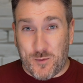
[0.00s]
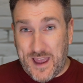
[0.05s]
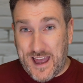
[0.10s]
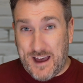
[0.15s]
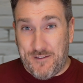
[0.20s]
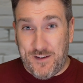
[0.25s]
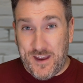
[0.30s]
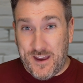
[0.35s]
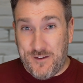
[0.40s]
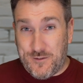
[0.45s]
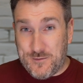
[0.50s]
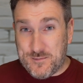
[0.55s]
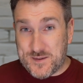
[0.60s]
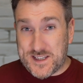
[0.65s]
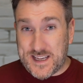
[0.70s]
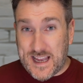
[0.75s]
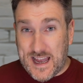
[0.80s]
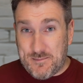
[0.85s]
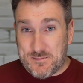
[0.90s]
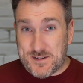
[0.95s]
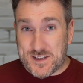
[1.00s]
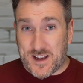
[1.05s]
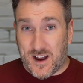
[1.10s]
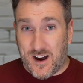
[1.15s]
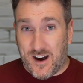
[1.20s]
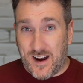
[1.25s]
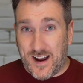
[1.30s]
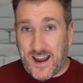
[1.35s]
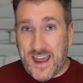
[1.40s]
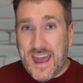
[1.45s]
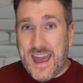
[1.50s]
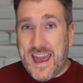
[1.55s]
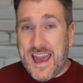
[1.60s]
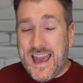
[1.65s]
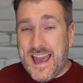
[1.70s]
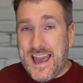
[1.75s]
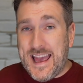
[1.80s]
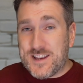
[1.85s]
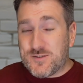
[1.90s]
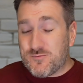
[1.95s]
we have here from Samsung.
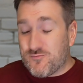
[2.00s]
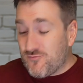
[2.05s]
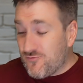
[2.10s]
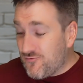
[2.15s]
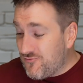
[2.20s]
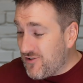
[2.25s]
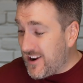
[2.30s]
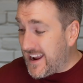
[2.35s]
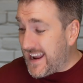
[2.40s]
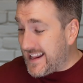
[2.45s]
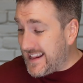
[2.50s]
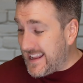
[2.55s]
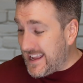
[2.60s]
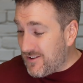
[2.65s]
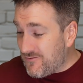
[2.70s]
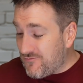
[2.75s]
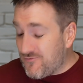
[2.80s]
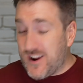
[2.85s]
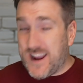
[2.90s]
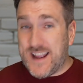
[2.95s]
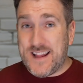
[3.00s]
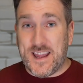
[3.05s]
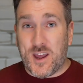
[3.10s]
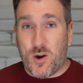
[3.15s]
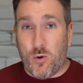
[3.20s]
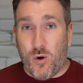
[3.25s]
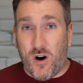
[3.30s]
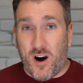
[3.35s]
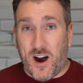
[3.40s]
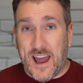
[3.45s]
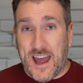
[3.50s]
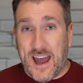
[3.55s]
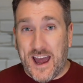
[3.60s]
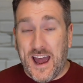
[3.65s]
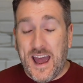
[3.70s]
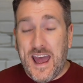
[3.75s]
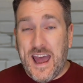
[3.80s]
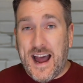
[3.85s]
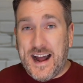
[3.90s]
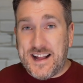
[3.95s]
It is really, really quiet.
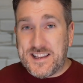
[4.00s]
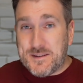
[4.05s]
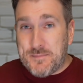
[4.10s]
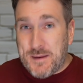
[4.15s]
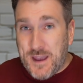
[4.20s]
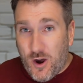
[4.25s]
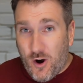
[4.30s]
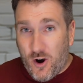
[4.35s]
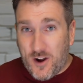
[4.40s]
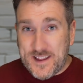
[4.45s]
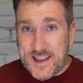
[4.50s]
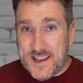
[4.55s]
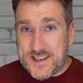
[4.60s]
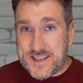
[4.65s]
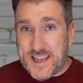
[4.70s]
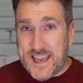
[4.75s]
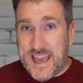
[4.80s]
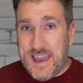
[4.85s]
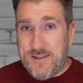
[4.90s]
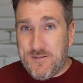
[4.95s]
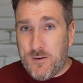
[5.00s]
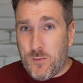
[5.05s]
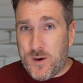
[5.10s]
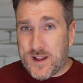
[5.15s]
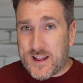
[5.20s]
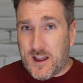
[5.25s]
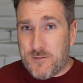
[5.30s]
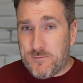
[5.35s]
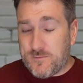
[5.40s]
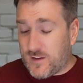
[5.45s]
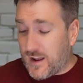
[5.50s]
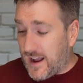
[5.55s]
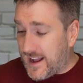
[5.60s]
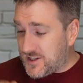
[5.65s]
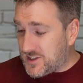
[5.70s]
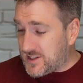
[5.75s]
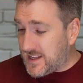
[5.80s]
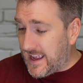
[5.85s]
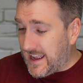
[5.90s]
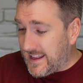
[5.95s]
And to be honest, even when I
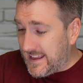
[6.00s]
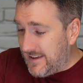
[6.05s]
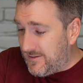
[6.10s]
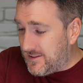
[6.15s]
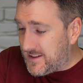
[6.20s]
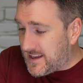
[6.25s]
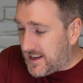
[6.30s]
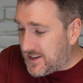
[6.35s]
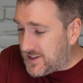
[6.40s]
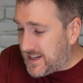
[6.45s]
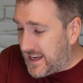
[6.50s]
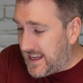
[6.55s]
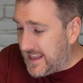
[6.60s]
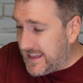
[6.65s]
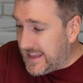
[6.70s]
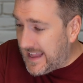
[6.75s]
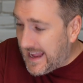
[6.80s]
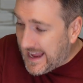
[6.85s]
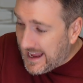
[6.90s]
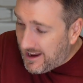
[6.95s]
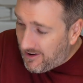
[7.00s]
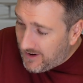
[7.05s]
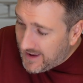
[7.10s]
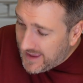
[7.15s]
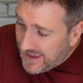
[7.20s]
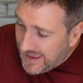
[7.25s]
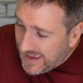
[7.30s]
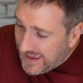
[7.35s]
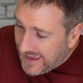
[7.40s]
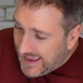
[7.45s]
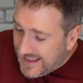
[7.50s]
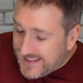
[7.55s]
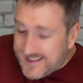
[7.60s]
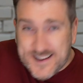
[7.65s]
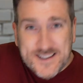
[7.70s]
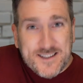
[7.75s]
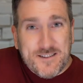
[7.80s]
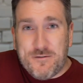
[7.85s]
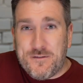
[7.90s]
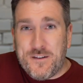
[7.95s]
touched it and even touching it now, it
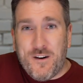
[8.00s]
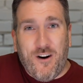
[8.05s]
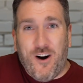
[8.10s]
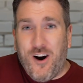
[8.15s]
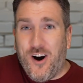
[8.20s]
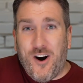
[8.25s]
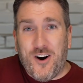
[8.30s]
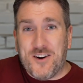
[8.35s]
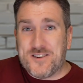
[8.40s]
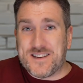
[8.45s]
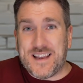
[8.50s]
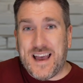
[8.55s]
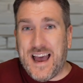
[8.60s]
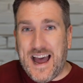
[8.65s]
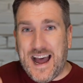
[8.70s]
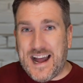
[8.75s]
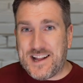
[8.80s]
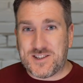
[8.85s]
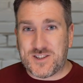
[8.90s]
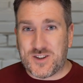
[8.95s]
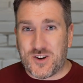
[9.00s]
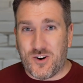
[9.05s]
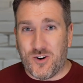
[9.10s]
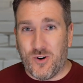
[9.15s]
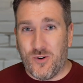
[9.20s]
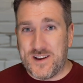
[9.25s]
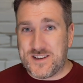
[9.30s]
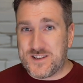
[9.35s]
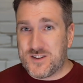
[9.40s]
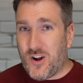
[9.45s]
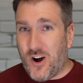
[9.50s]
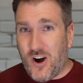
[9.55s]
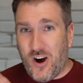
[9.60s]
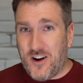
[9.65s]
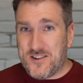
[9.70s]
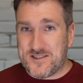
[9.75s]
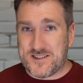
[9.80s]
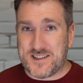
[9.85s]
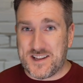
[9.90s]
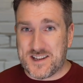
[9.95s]
doesn't feel hot at all. It's not
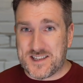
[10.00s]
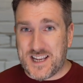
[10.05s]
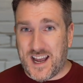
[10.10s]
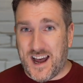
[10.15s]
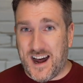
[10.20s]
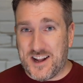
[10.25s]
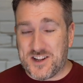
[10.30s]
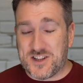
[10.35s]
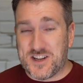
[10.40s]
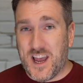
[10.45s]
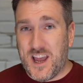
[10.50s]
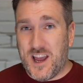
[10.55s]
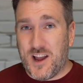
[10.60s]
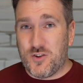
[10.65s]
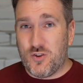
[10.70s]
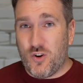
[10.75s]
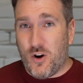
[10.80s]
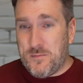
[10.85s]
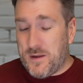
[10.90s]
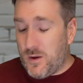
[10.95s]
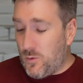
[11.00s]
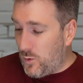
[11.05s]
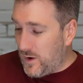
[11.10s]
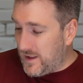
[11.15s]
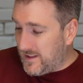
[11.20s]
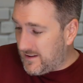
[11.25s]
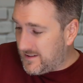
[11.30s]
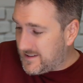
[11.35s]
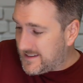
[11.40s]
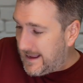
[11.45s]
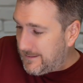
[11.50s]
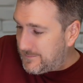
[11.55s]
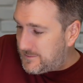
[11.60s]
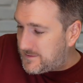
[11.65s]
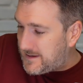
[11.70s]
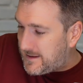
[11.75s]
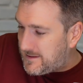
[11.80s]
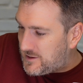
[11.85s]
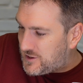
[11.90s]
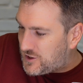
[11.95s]
hot to the touch. And normally Windows
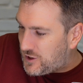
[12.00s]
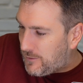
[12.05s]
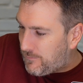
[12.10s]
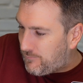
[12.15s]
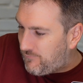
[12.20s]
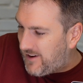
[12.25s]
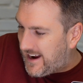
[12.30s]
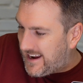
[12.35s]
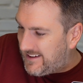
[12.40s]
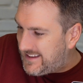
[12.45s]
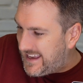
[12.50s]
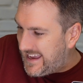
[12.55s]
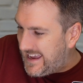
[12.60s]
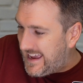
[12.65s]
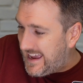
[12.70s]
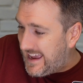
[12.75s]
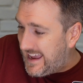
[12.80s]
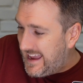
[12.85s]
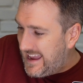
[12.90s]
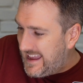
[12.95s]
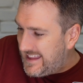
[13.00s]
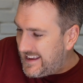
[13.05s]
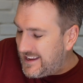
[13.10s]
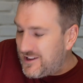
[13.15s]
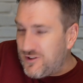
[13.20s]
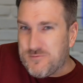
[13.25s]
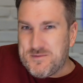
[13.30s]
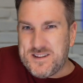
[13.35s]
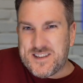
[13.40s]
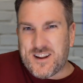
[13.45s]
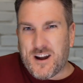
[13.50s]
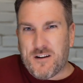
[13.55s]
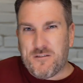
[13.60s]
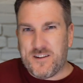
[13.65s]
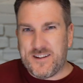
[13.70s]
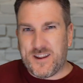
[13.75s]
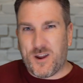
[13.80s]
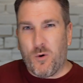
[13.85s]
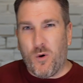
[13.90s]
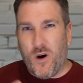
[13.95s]
laptops at the top round here, they normally start
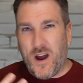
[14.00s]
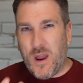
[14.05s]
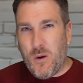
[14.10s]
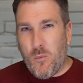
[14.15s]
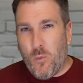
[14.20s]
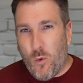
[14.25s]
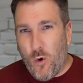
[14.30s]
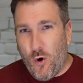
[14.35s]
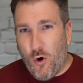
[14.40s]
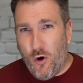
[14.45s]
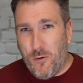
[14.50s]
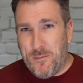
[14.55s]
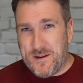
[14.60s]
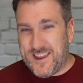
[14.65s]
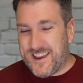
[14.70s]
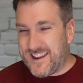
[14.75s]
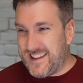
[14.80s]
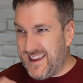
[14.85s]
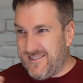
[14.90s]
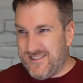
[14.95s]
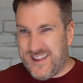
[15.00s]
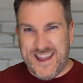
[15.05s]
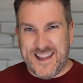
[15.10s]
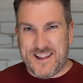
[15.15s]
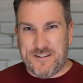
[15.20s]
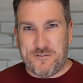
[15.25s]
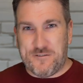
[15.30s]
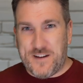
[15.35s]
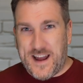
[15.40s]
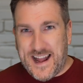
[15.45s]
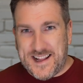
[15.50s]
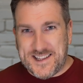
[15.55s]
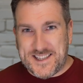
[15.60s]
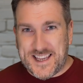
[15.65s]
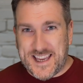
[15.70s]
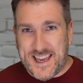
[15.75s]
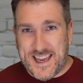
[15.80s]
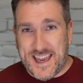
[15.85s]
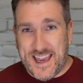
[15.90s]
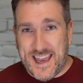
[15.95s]
feeling quite warm and you can even hear the fans
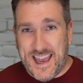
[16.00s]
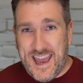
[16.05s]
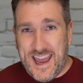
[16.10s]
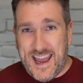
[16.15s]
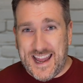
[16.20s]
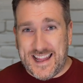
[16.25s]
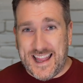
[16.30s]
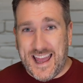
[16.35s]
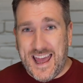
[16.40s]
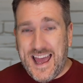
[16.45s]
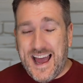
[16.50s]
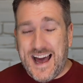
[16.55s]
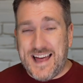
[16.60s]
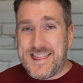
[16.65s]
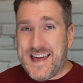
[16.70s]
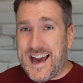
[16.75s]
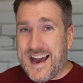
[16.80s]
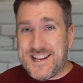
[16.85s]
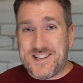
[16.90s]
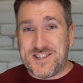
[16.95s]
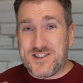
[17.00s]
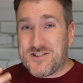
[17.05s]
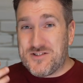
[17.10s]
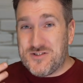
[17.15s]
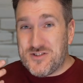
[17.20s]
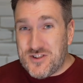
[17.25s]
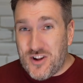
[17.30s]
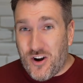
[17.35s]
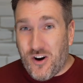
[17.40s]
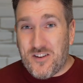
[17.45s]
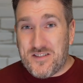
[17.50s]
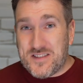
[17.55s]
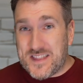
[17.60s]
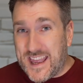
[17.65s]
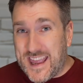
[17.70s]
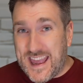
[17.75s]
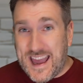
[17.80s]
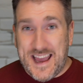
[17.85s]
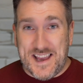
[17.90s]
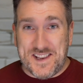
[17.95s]
kicking in. And that is just not
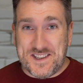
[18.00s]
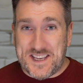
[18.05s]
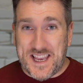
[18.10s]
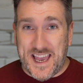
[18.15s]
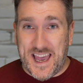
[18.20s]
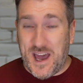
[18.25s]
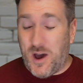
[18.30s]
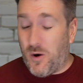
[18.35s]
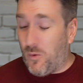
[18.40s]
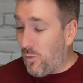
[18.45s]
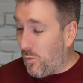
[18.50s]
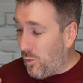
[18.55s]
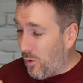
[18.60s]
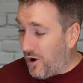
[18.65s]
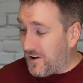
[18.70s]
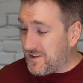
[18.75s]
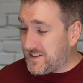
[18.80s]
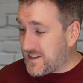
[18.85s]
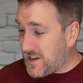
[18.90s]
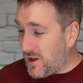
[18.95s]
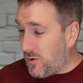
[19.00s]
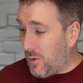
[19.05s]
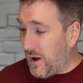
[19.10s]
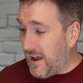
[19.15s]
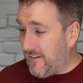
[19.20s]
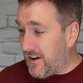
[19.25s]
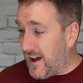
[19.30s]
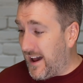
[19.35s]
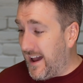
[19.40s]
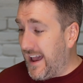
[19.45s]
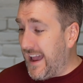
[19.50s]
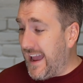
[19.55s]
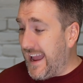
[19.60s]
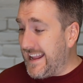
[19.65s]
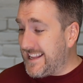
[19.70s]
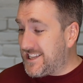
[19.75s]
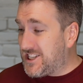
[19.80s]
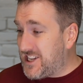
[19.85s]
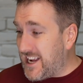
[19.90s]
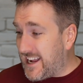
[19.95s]
the case here whatsoever.
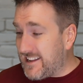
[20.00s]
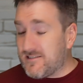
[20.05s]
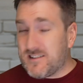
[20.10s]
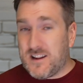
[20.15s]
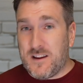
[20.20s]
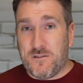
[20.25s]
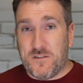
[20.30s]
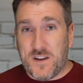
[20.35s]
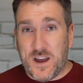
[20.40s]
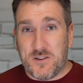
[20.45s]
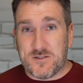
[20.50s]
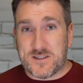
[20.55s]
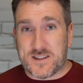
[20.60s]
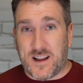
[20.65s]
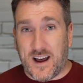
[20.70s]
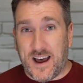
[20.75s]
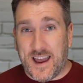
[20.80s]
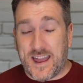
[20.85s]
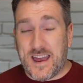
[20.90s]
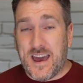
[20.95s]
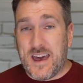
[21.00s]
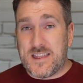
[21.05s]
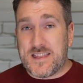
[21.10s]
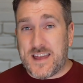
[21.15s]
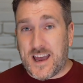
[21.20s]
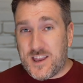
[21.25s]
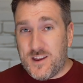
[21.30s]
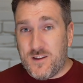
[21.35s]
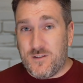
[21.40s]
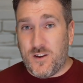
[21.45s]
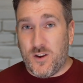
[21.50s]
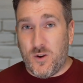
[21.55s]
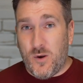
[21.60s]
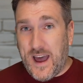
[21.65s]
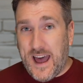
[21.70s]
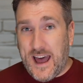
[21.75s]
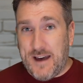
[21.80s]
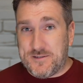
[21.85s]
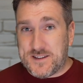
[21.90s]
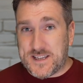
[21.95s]
It generally feels like that you do
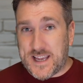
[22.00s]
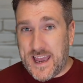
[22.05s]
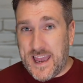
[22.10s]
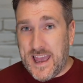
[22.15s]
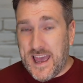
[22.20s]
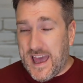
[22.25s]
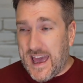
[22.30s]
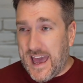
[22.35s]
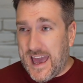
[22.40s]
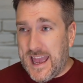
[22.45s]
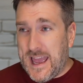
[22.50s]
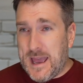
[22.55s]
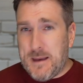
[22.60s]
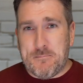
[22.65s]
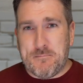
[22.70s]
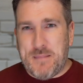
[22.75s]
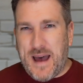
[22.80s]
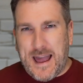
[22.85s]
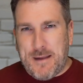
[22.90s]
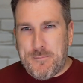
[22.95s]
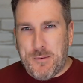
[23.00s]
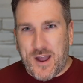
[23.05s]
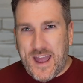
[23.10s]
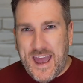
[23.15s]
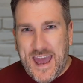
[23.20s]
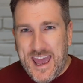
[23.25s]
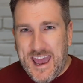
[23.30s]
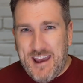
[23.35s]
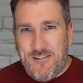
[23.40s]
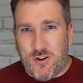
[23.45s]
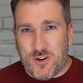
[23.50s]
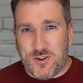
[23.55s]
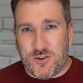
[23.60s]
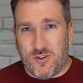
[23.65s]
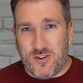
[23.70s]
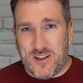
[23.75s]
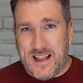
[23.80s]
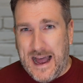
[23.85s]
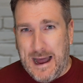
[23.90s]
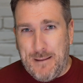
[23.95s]
have, say, a MacBook Air on
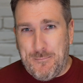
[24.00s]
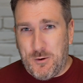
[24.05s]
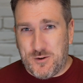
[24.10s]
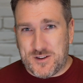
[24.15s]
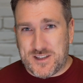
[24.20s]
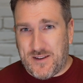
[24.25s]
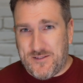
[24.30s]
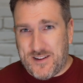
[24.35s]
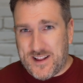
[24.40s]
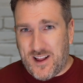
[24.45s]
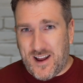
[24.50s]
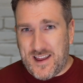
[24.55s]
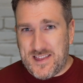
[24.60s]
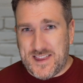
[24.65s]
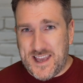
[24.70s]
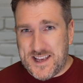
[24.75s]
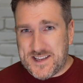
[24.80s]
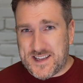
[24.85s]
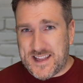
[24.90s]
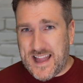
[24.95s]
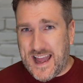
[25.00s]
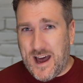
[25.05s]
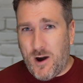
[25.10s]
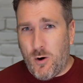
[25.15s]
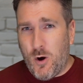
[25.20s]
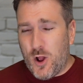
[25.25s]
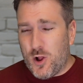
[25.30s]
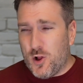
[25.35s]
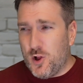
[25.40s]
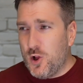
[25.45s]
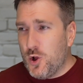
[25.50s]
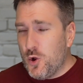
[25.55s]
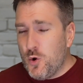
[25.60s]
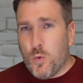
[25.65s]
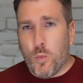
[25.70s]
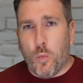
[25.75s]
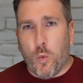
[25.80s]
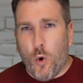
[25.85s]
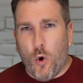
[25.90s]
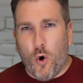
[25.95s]
your lap or something like this, and how
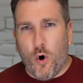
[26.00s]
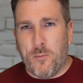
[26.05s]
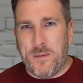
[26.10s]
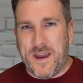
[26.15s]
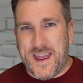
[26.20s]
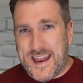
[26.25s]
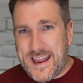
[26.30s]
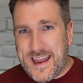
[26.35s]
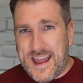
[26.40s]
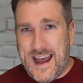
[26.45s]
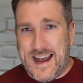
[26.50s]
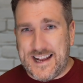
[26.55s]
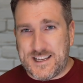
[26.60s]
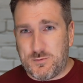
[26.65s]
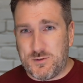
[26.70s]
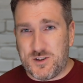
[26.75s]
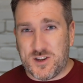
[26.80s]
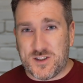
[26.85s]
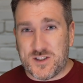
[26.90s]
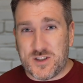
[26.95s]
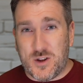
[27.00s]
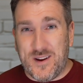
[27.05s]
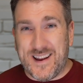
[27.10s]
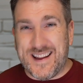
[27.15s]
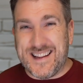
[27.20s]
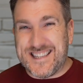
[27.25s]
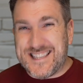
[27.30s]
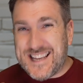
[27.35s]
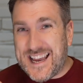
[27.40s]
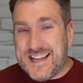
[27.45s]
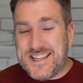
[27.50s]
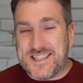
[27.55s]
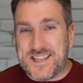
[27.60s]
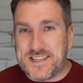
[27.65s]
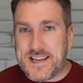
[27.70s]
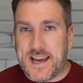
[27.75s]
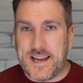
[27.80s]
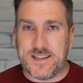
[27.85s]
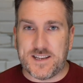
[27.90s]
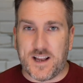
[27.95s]
lukewarm it gets with just doing
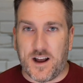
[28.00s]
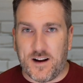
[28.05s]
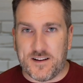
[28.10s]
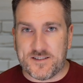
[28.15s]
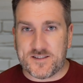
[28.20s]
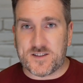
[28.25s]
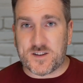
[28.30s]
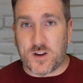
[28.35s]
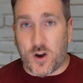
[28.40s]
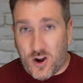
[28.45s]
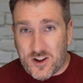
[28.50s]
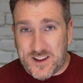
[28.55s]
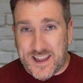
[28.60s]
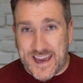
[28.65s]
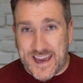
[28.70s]
day-to-day tasks on